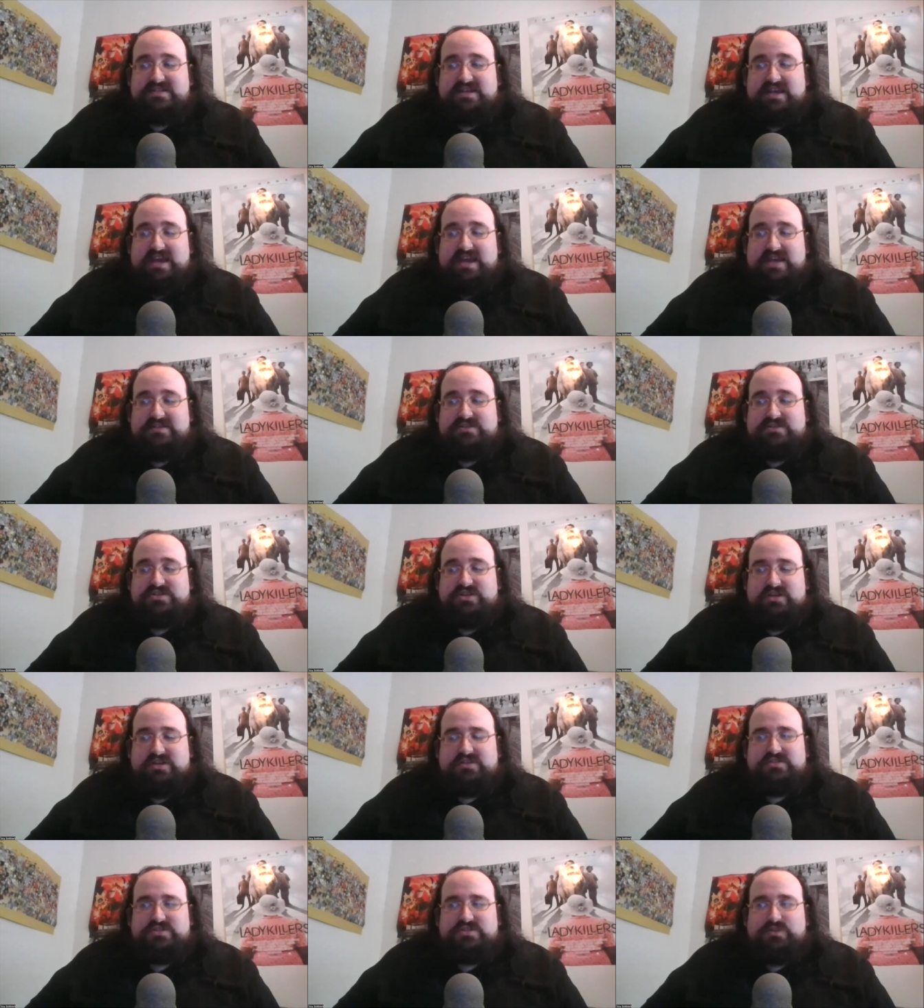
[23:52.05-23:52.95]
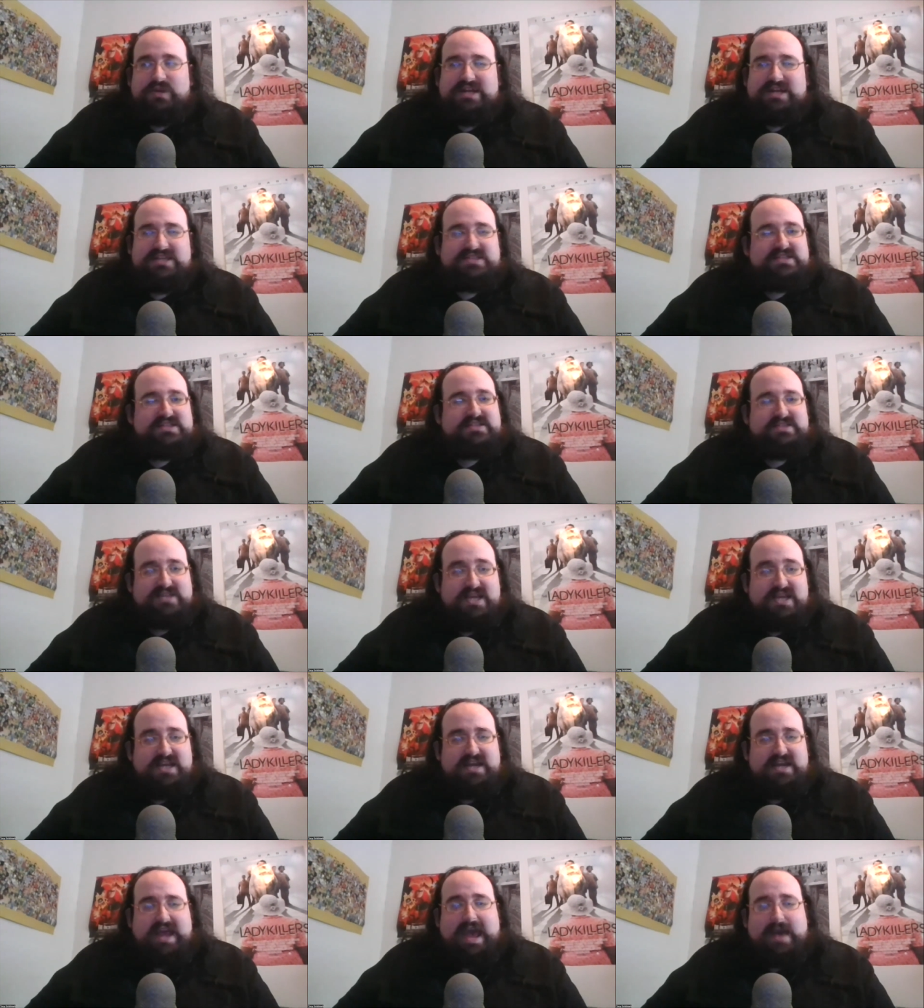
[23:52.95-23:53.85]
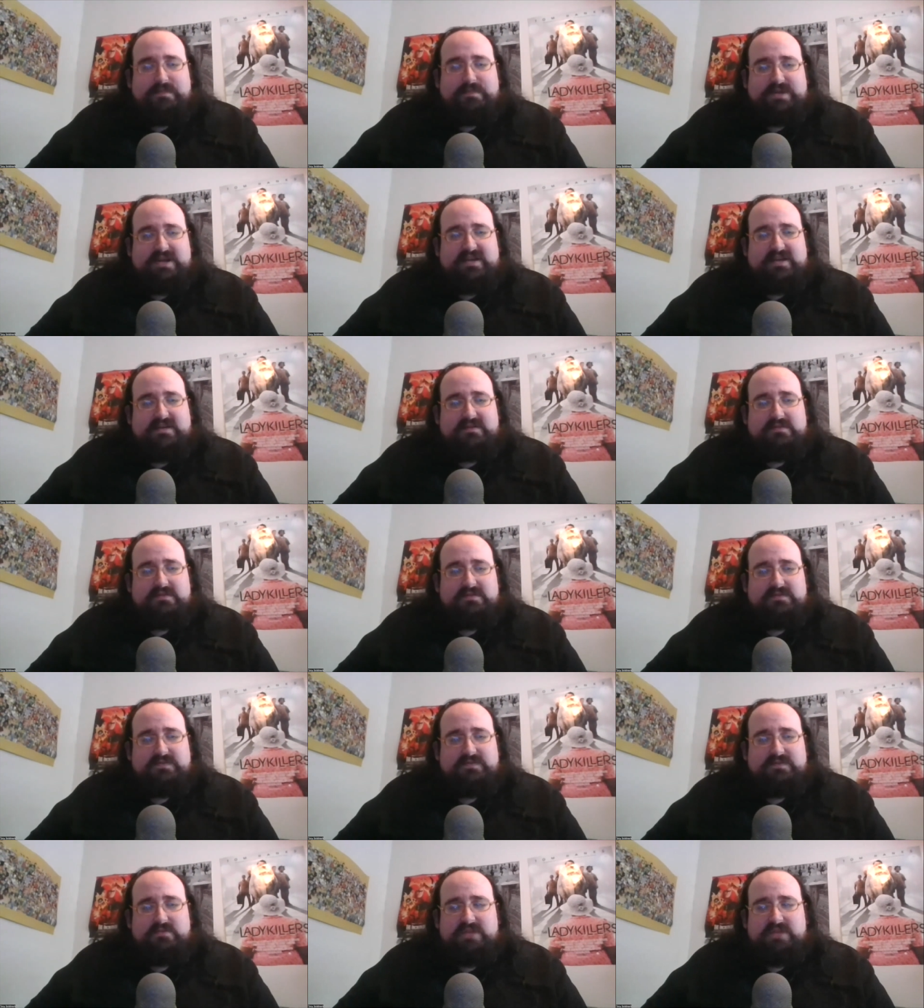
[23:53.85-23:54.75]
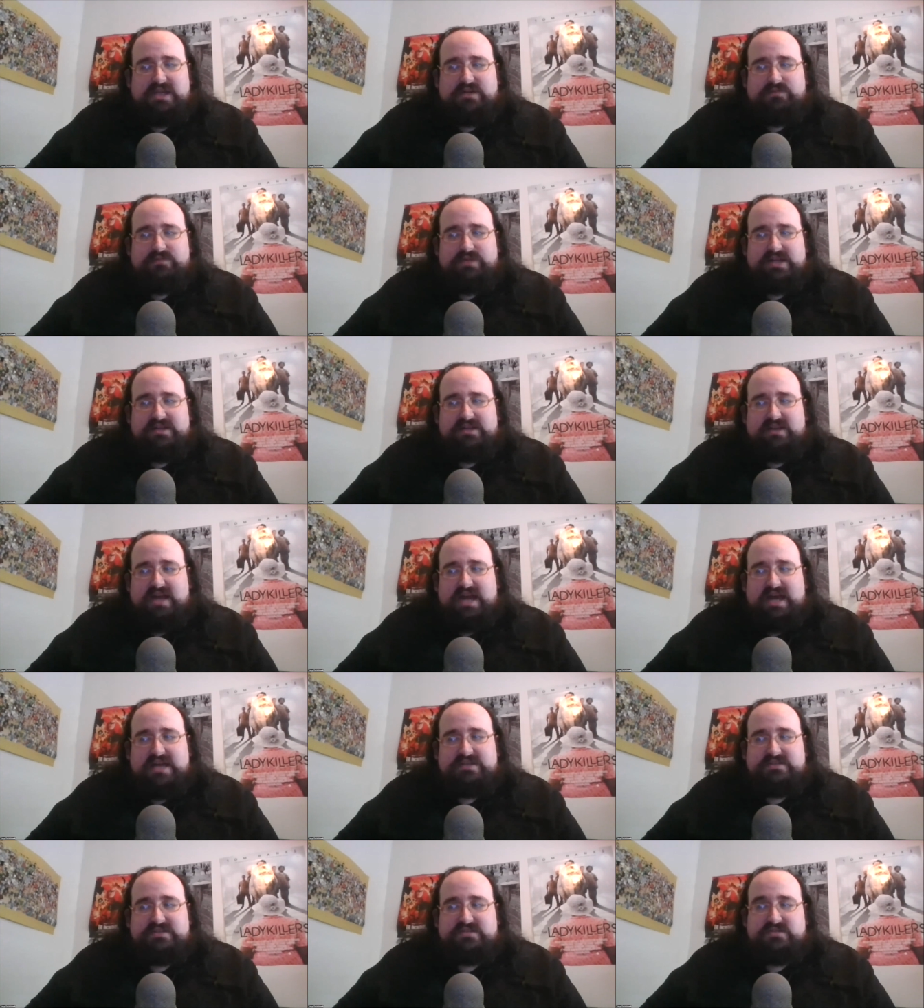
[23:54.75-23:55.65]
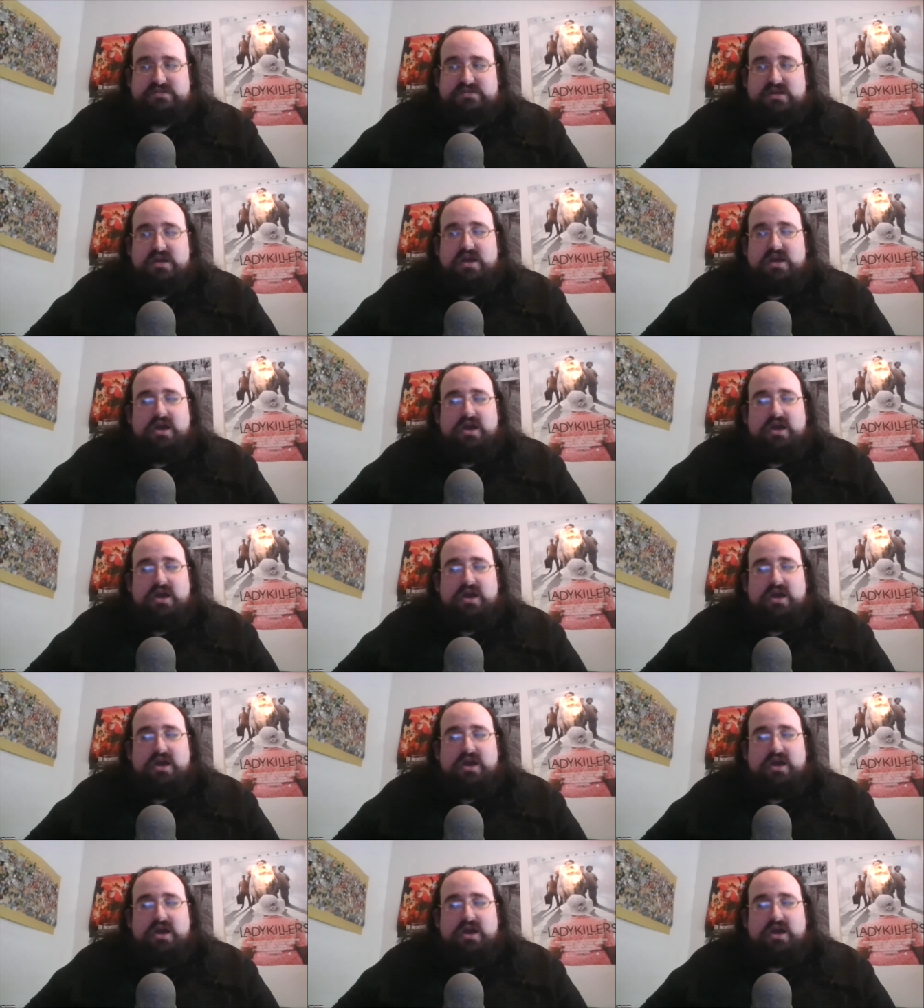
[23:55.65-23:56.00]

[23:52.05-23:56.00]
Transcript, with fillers: it took 2016 happening for me to realize,